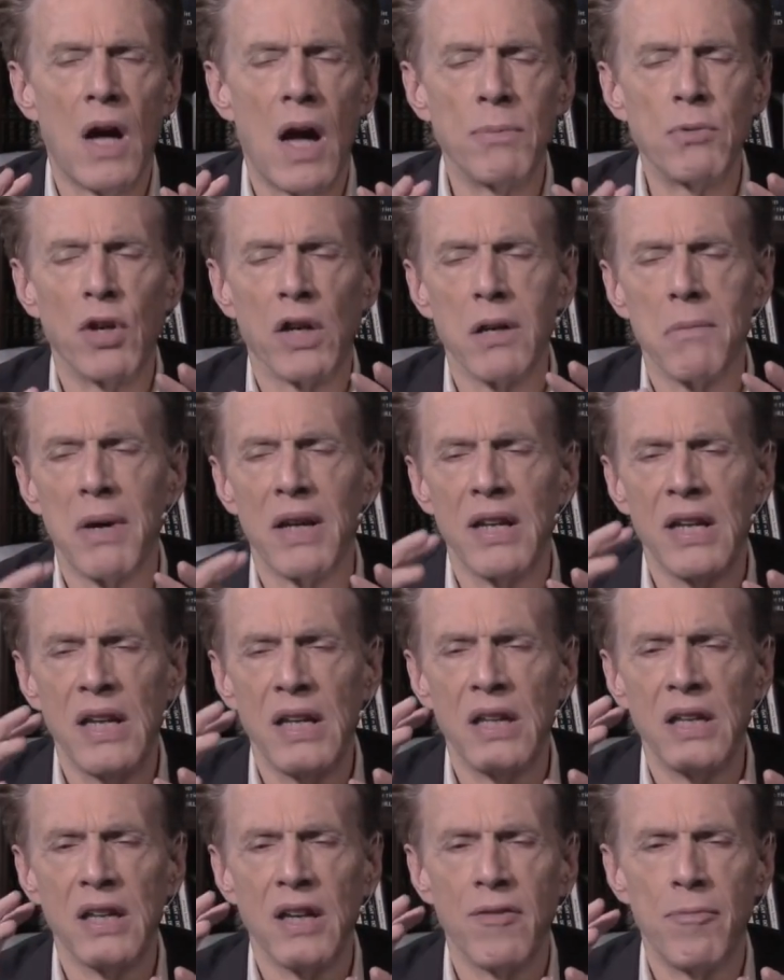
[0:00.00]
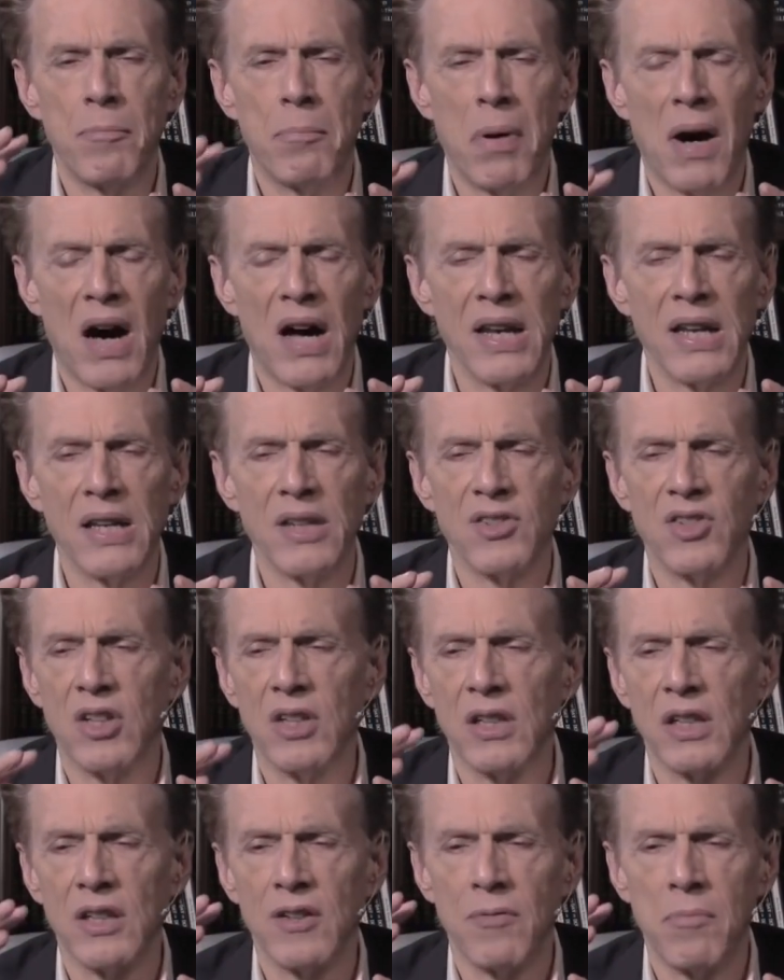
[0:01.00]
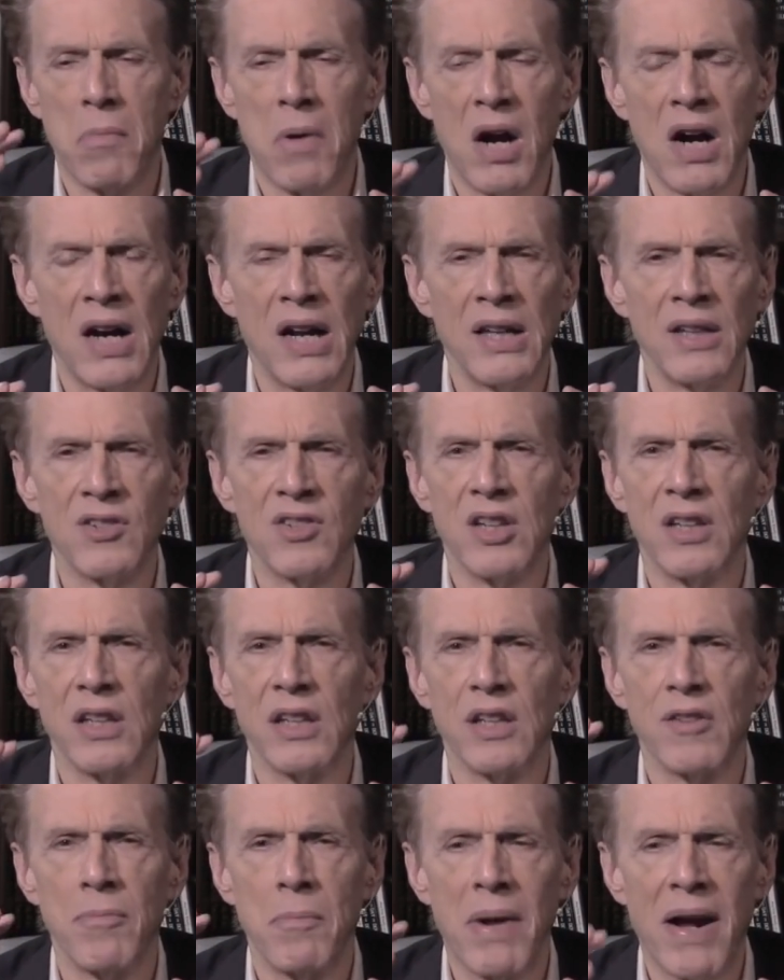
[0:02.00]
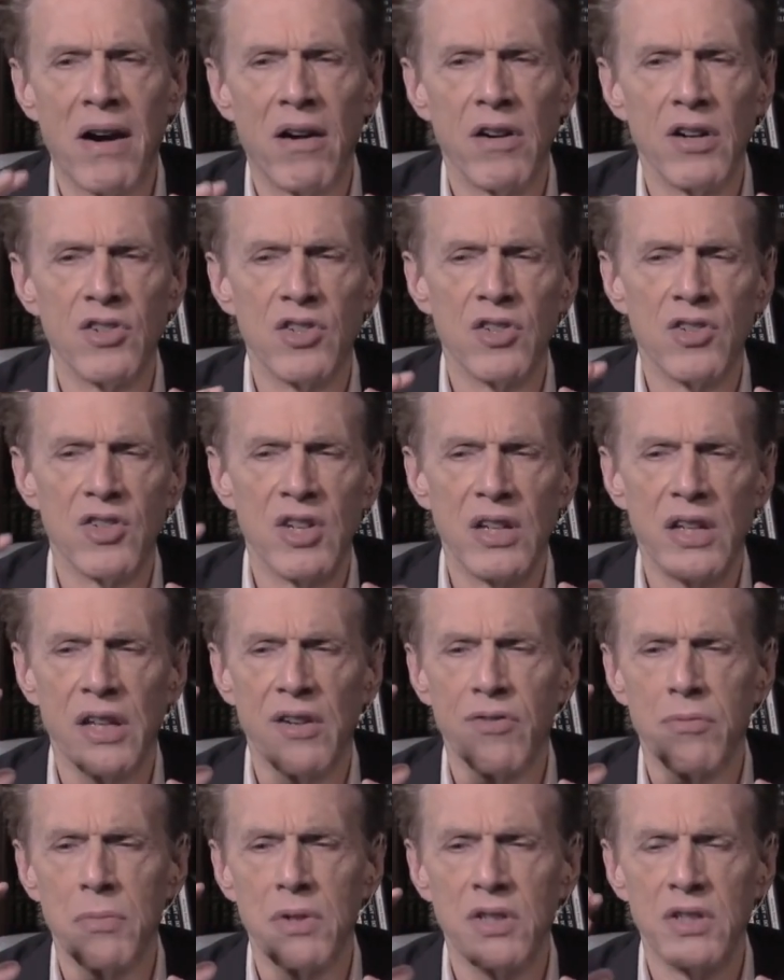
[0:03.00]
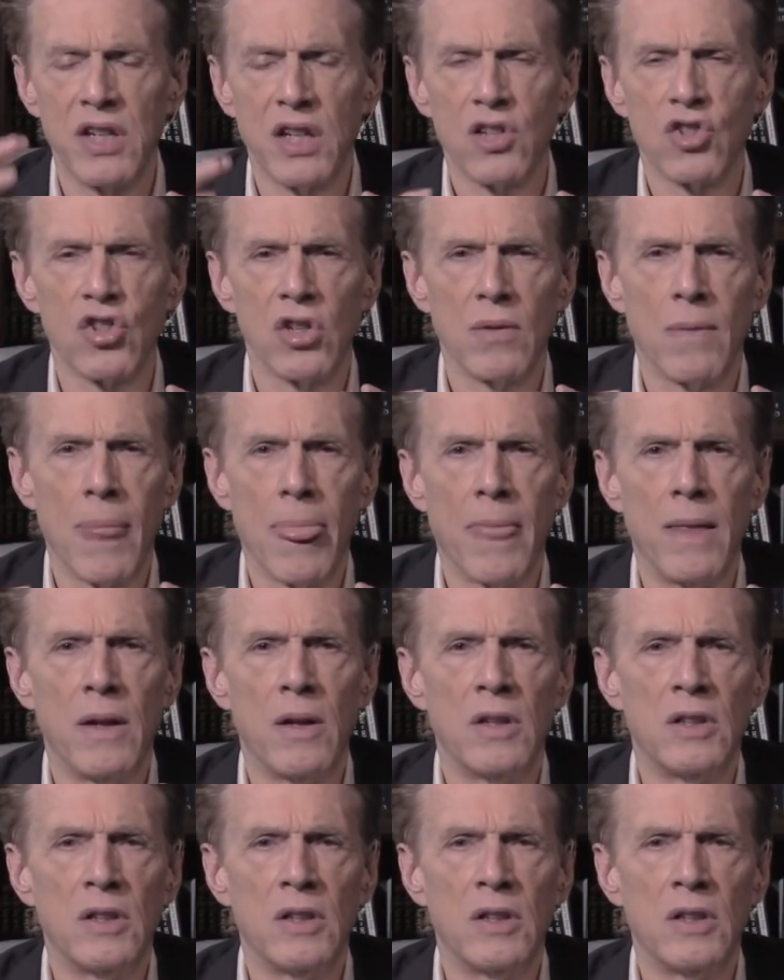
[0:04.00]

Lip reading: I'm talking about healing of bodies, healing of minds, healing of marriages, healing from addiction,